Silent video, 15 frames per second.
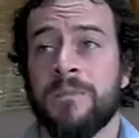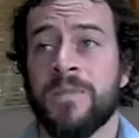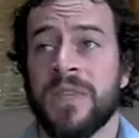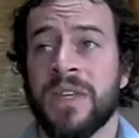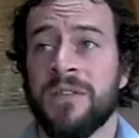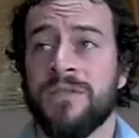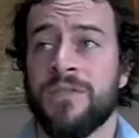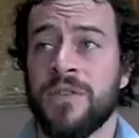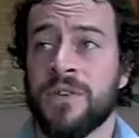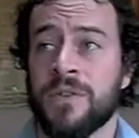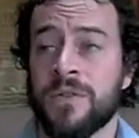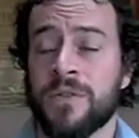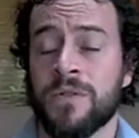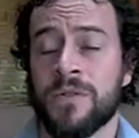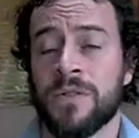If
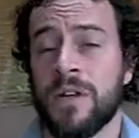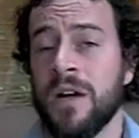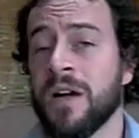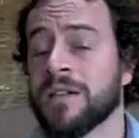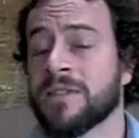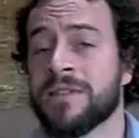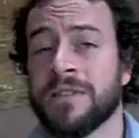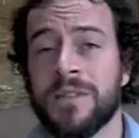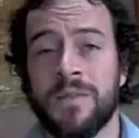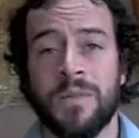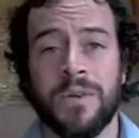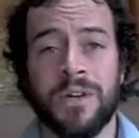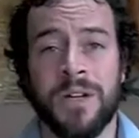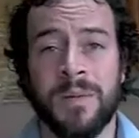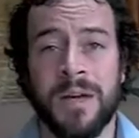you're constantly
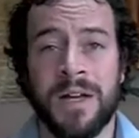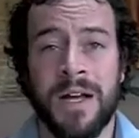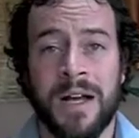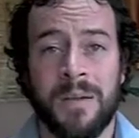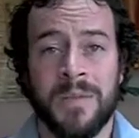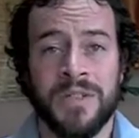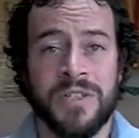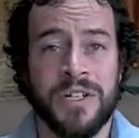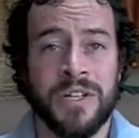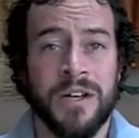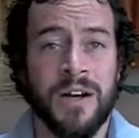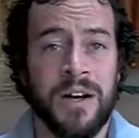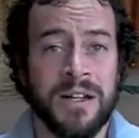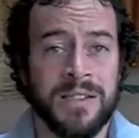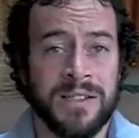worrying about how much it
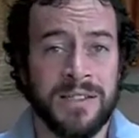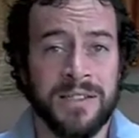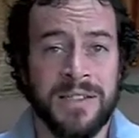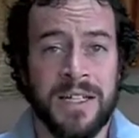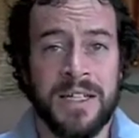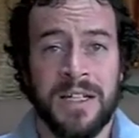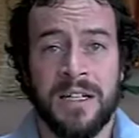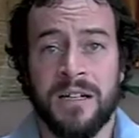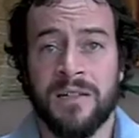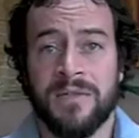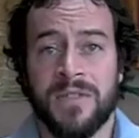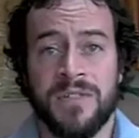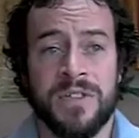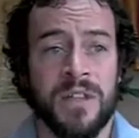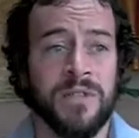costs to take care of
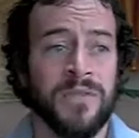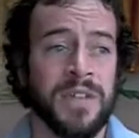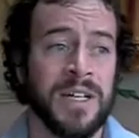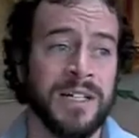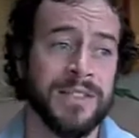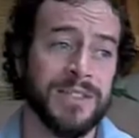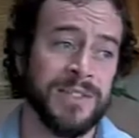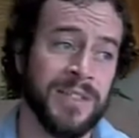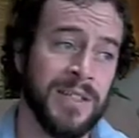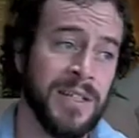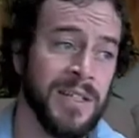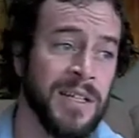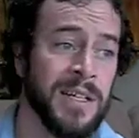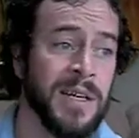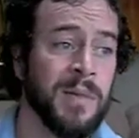yourself and actually
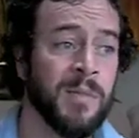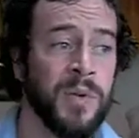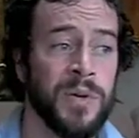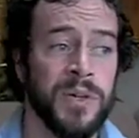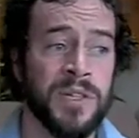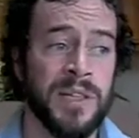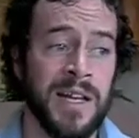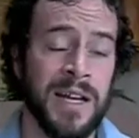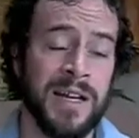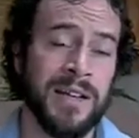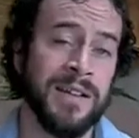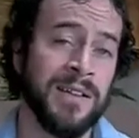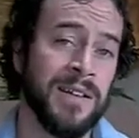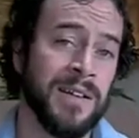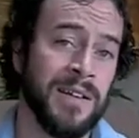putting that
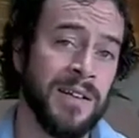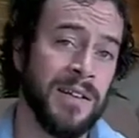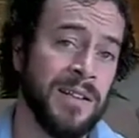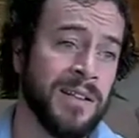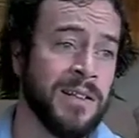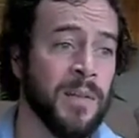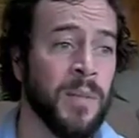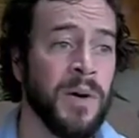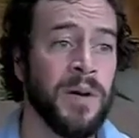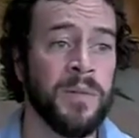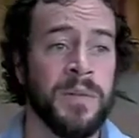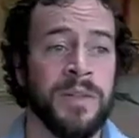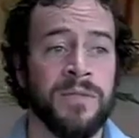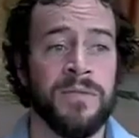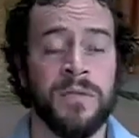in the
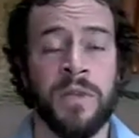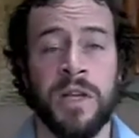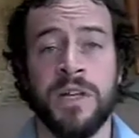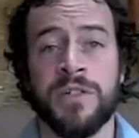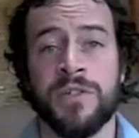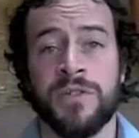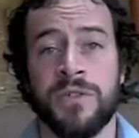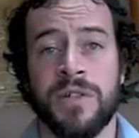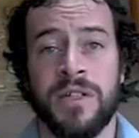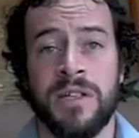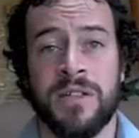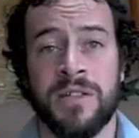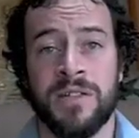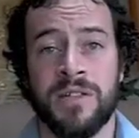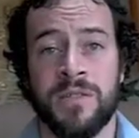department of luxury
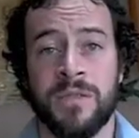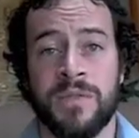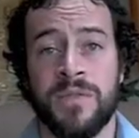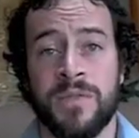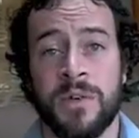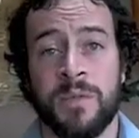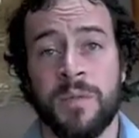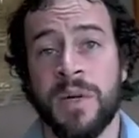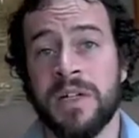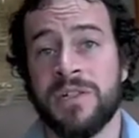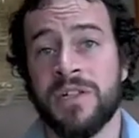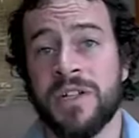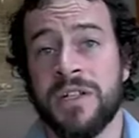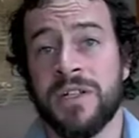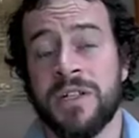in terms of your
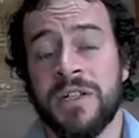budget,